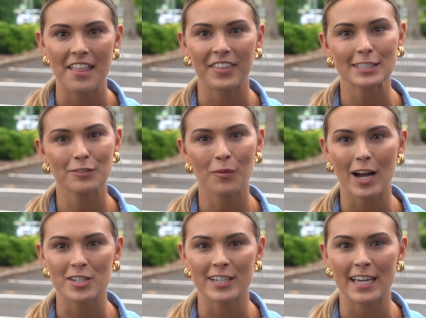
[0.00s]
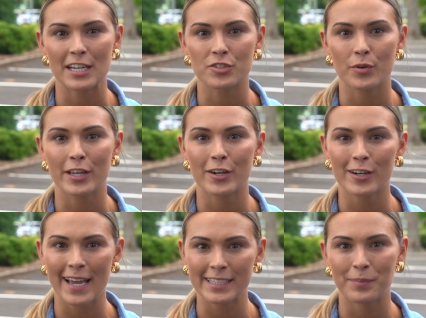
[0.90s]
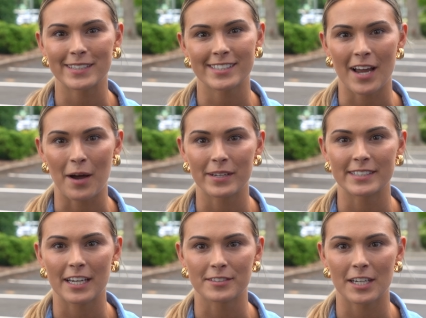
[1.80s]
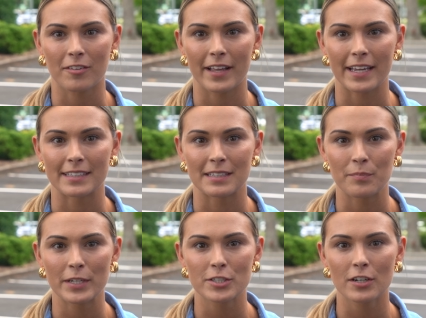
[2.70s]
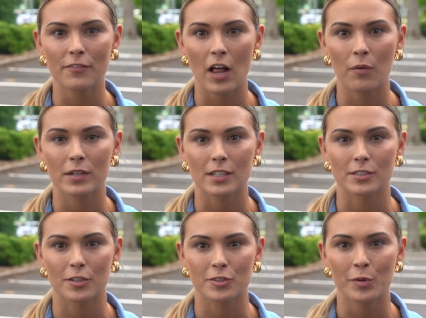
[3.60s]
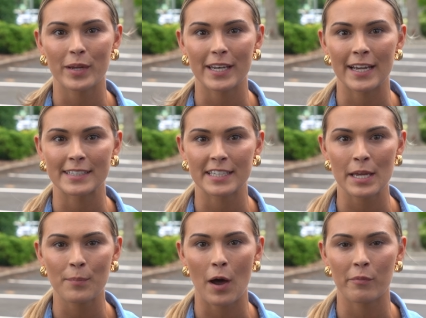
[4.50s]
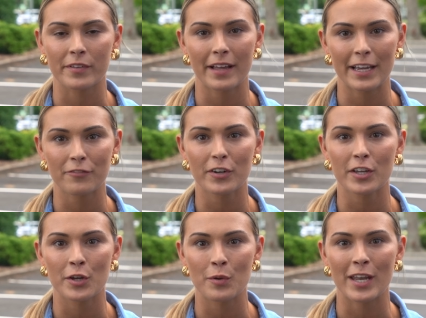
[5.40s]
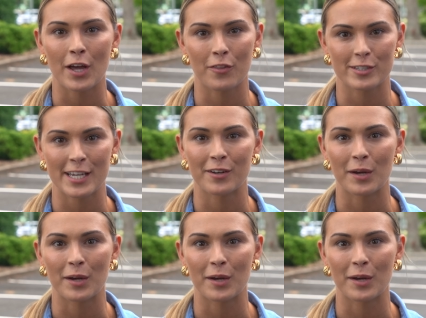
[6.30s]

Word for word: Thanks for watching and enjoy your next pit stop in downtown Clayton. Be sure to follow us on social media to keep up with Clayton4U and other town